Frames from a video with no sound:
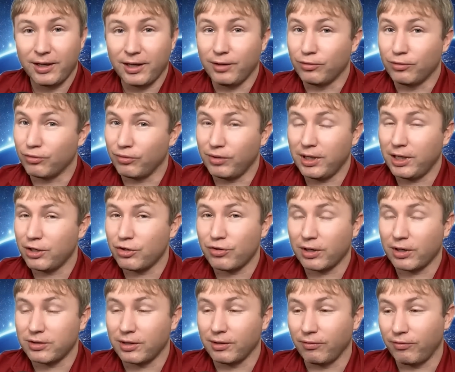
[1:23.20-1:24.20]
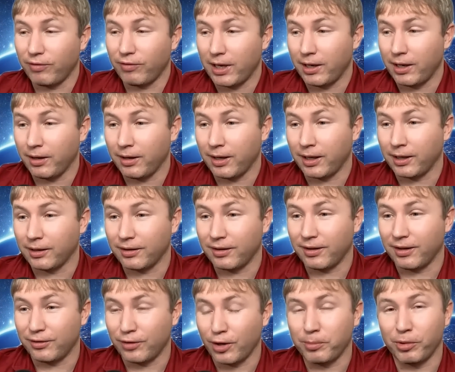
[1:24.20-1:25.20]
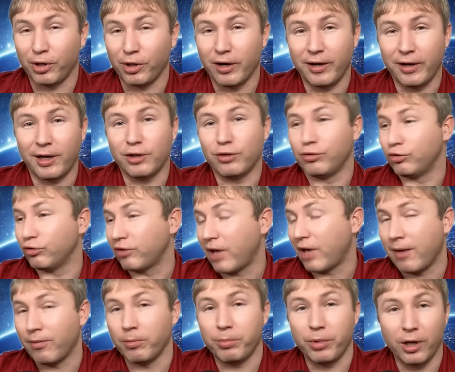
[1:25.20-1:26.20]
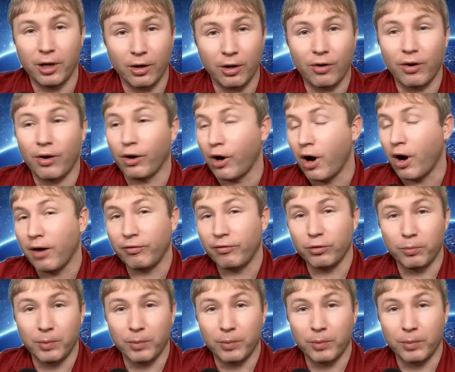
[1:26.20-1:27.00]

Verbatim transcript: he's really interesting fella and the type of guy that you could just have a beer or a coffee